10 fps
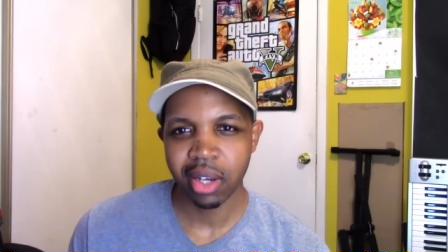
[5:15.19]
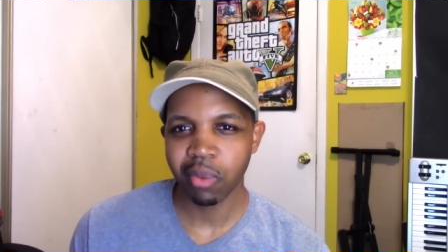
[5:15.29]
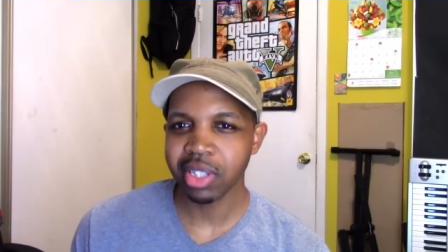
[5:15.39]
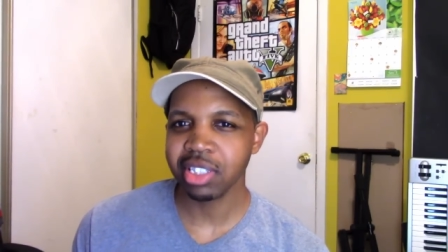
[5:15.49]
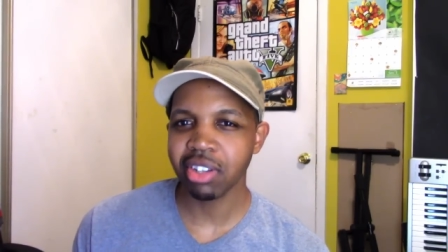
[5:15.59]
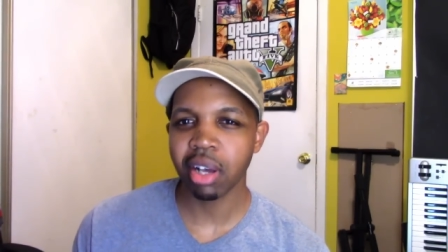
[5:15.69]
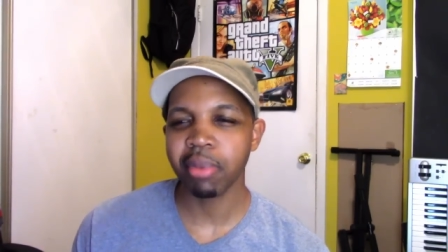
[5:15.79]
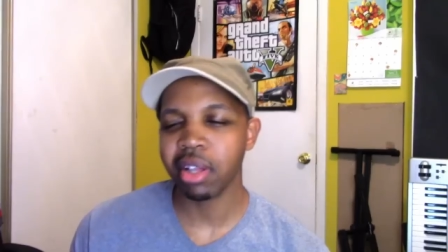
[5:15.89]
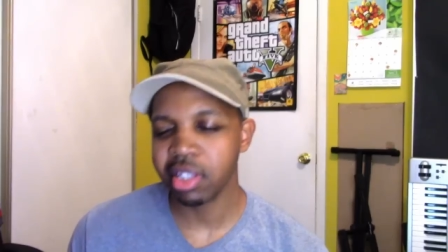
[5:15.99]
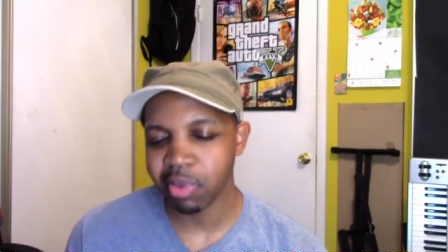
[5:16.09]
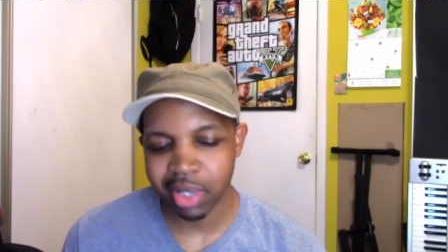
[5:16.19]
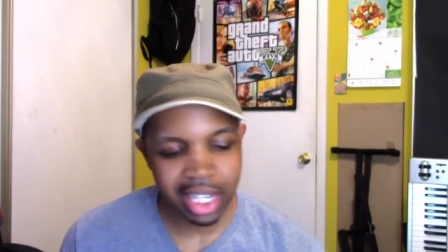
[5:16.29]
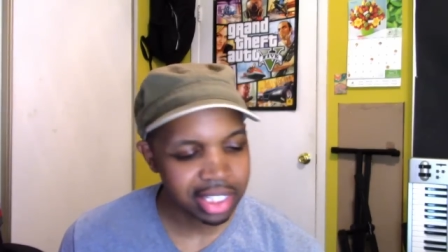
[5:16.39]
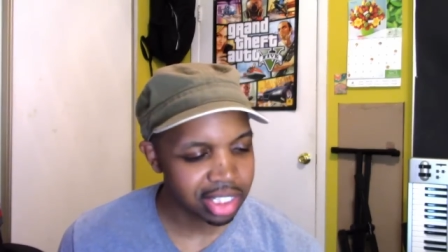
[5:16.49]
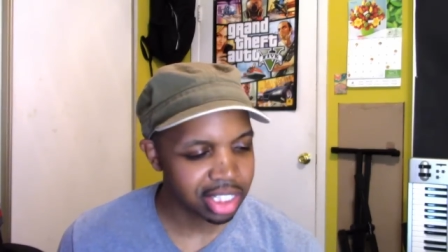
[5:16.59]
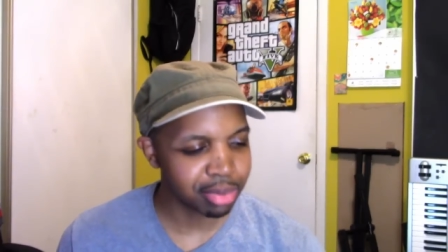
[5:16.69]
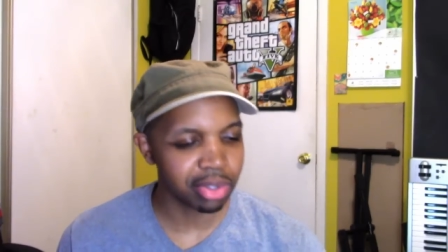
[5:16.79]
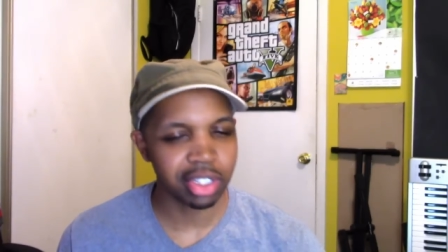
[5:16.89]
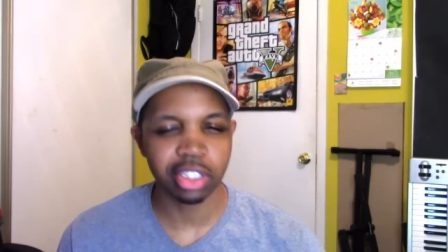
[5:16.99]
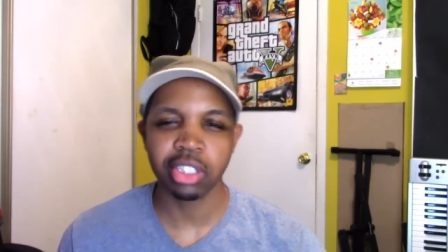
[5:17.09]
What's he talking about? The relationships
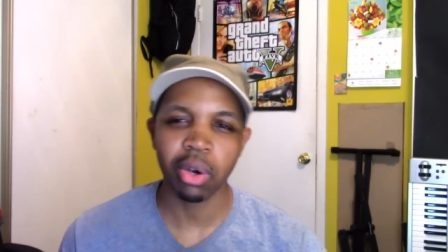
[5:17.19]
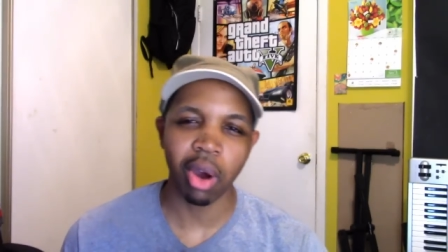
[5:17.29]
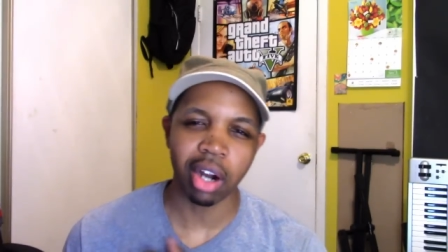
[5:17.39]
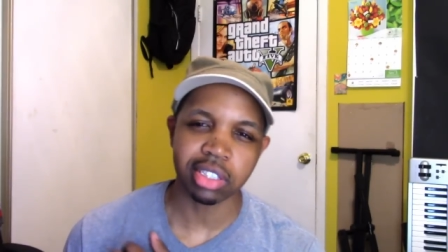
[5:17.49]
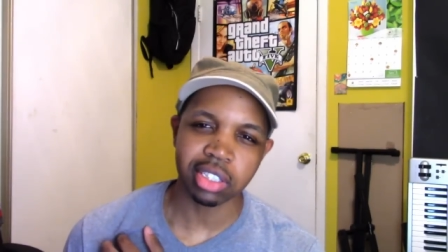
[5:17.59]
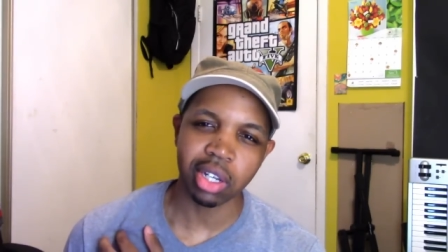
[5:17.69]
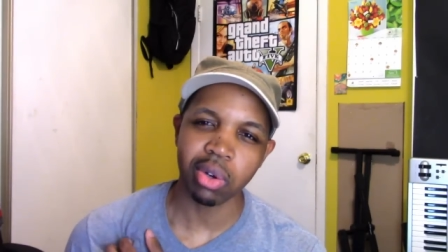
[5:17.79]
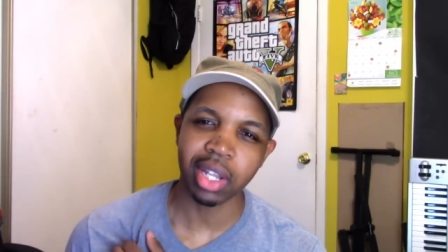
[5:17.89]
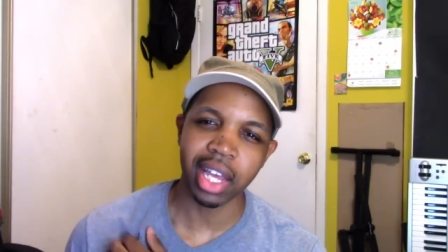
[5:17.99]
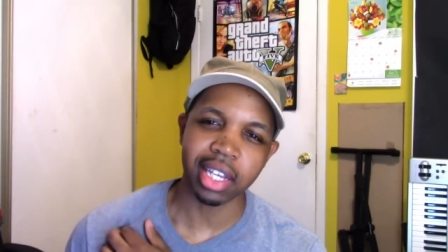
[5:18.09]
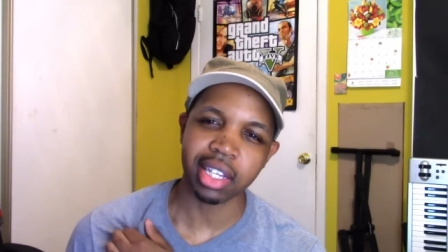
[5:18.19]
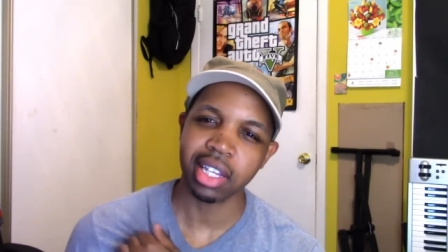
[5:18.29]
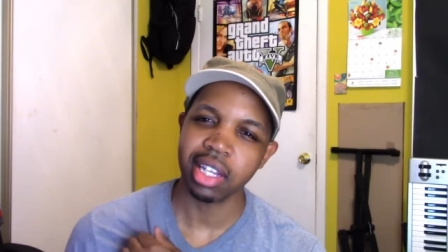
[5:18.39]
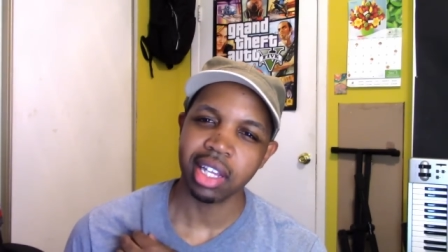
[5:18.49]
on this show are so like,